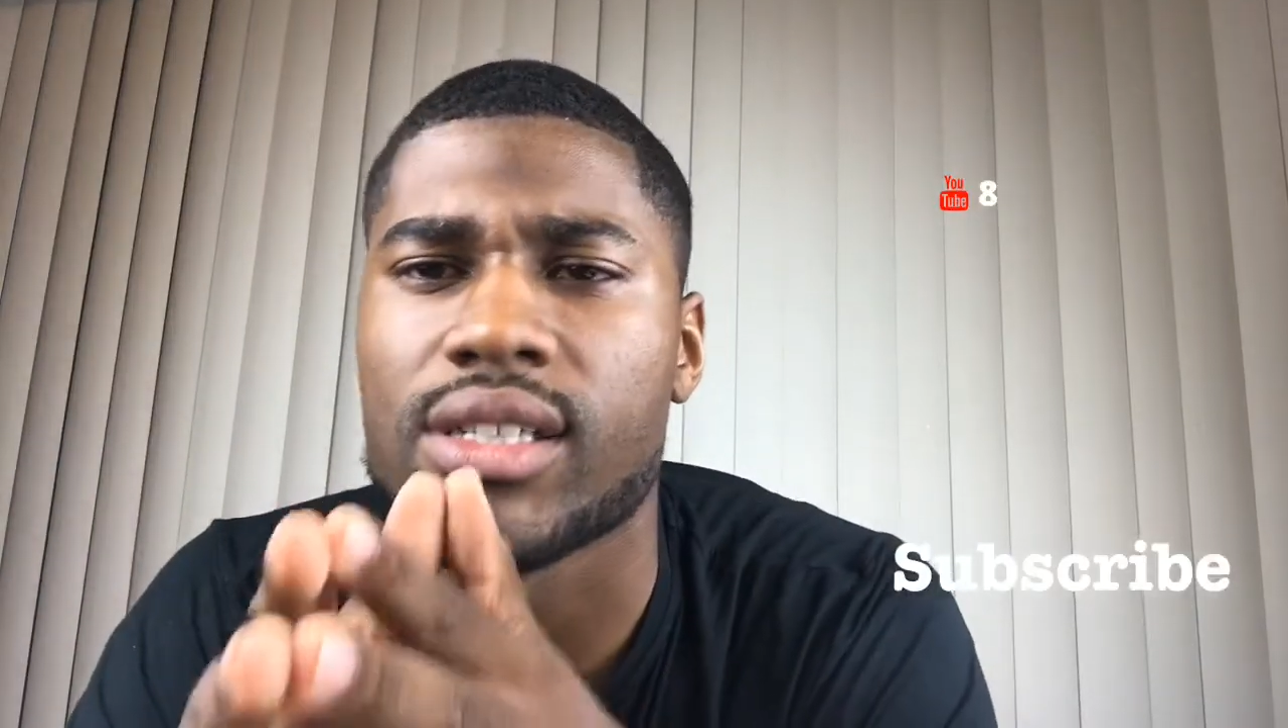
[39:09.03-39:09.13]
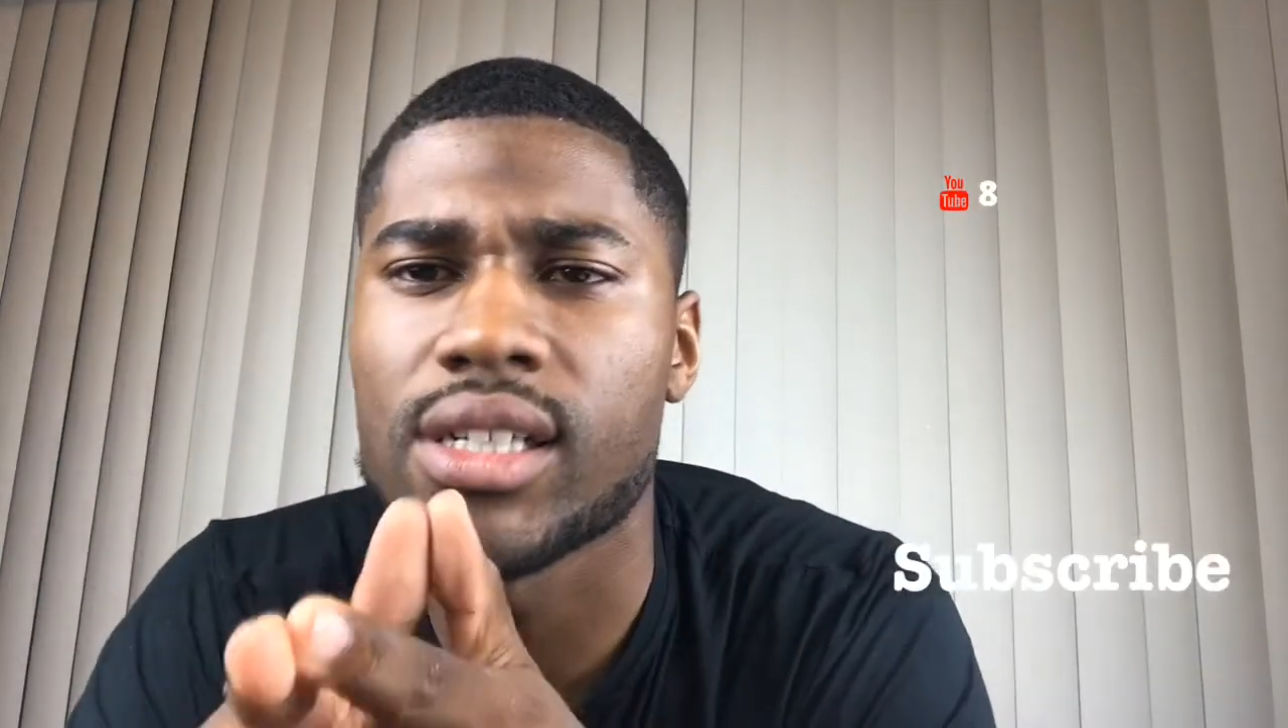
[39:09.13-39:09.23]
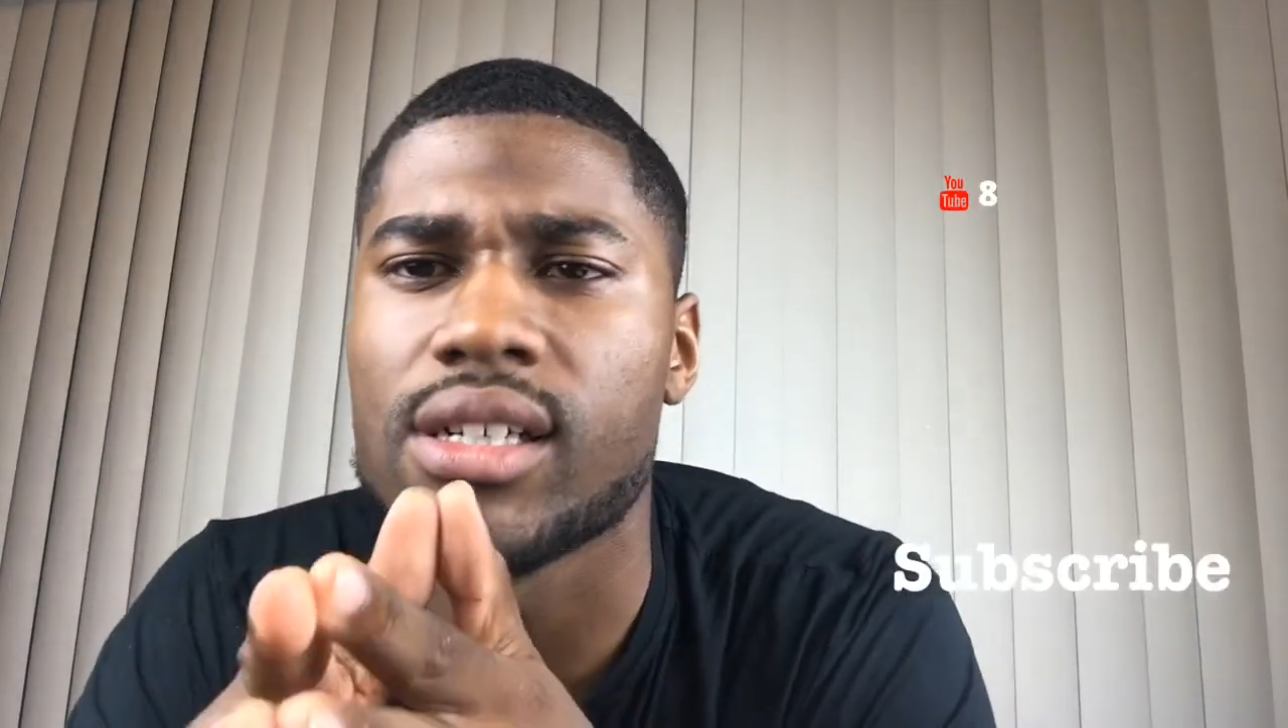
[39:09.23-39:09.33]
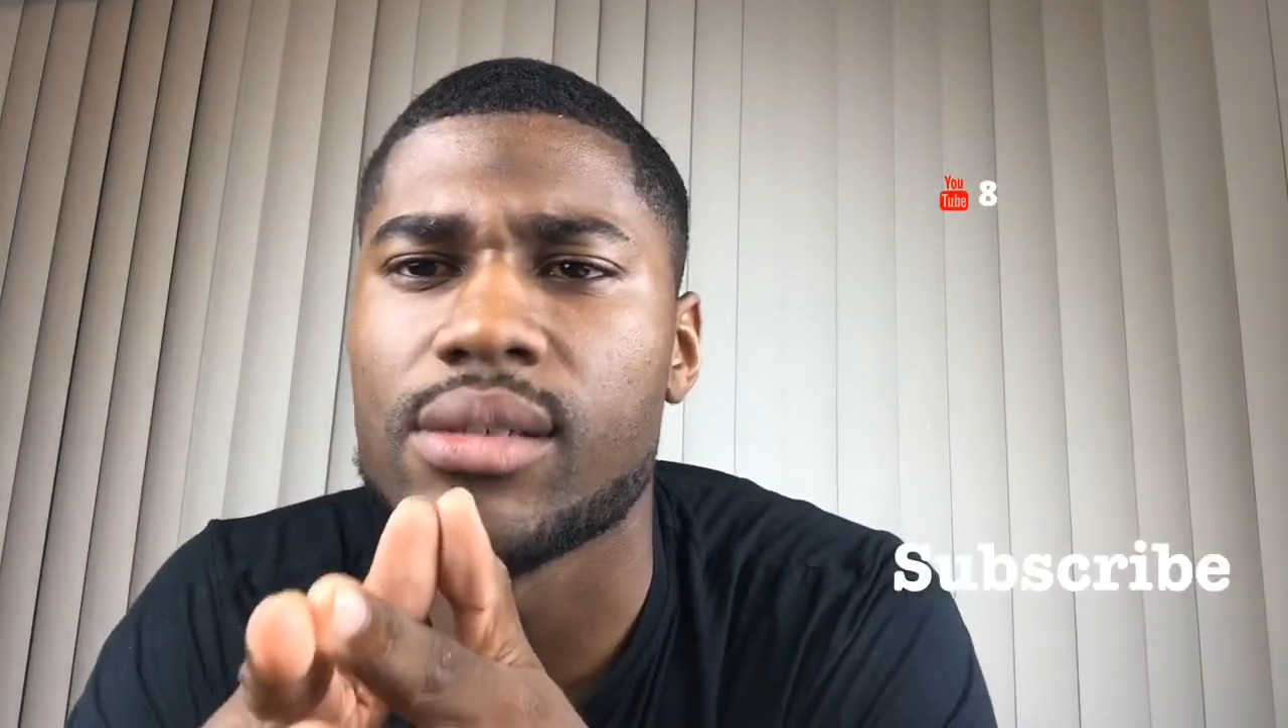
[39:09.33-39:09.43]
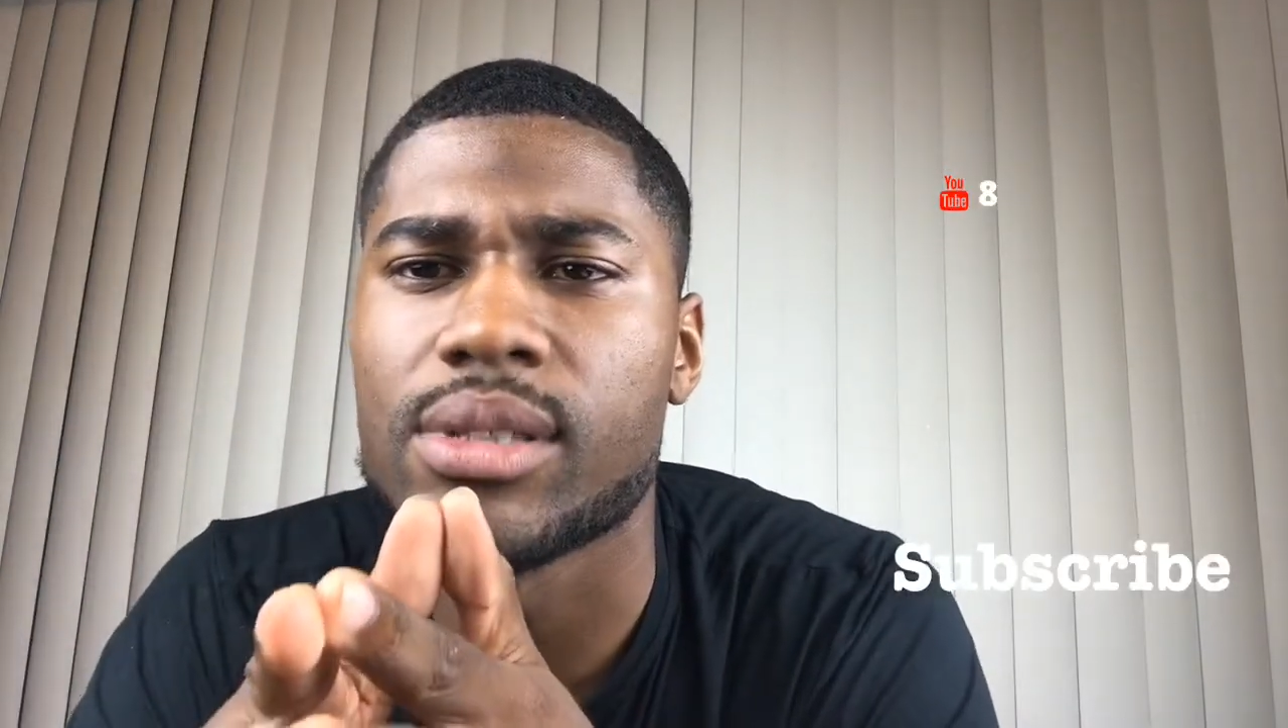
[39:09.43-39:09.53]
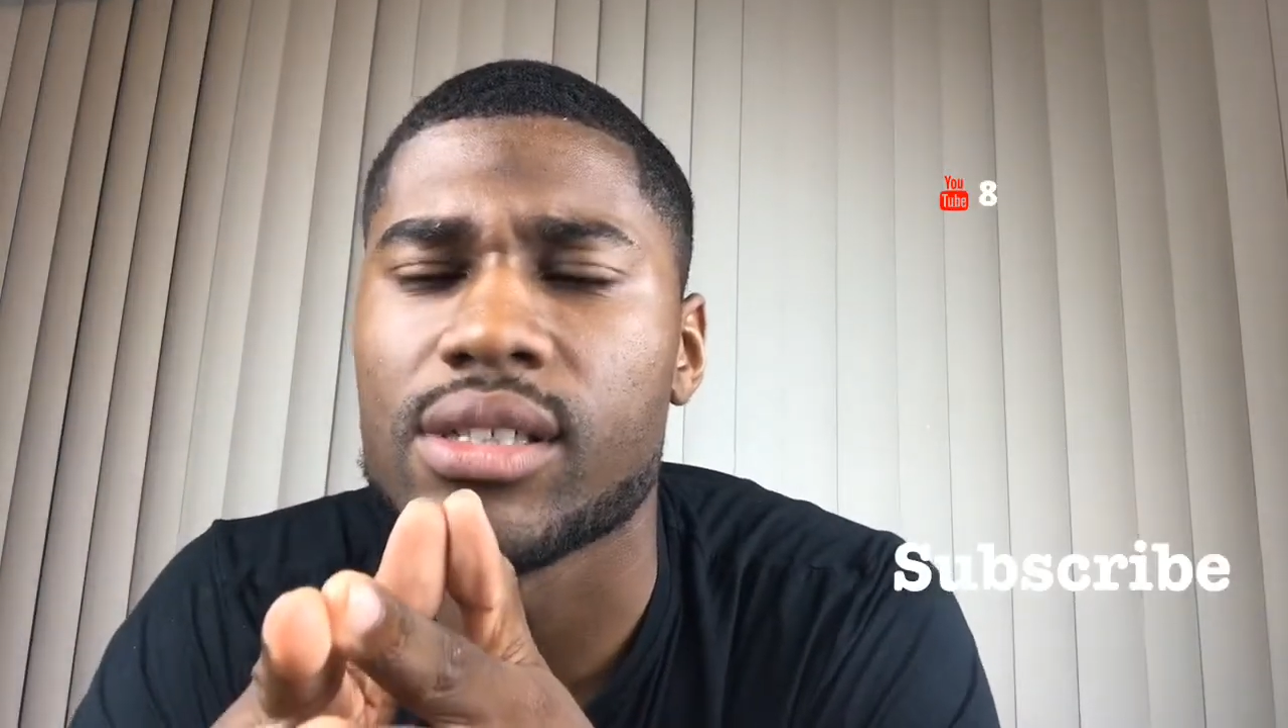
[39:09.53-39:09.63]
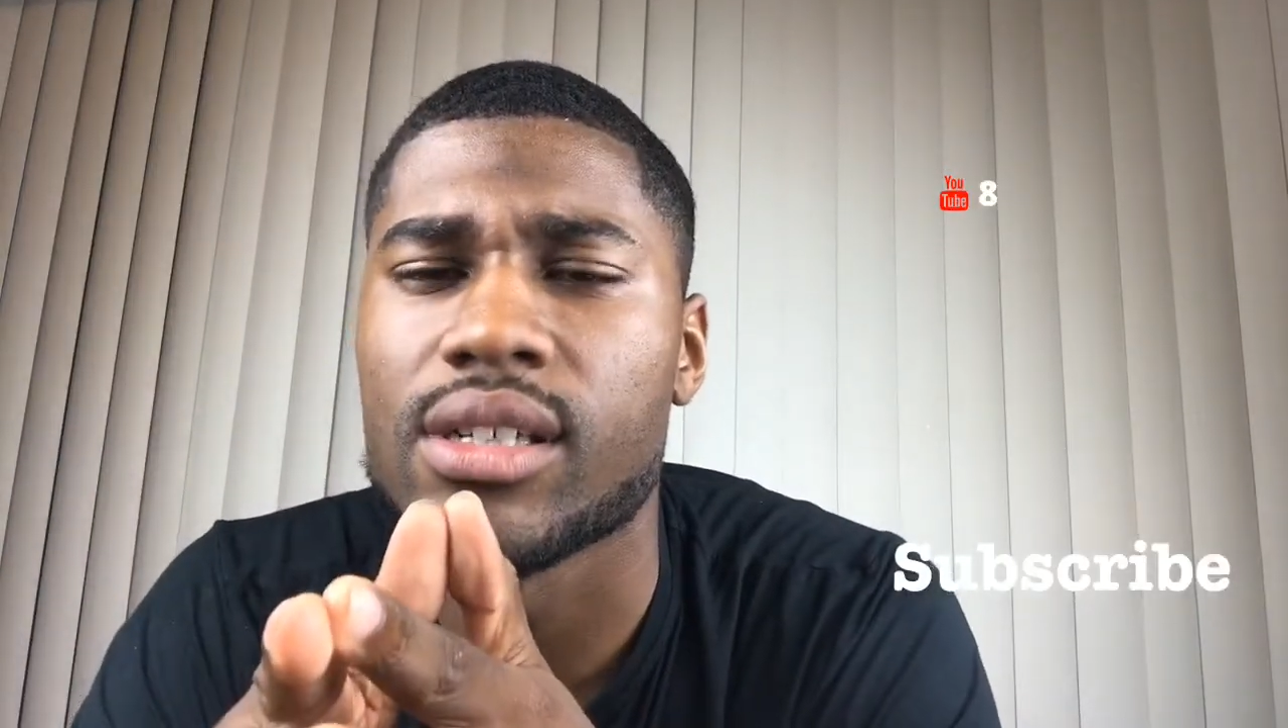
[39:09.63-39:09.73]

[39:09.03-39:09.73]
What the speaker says: teams.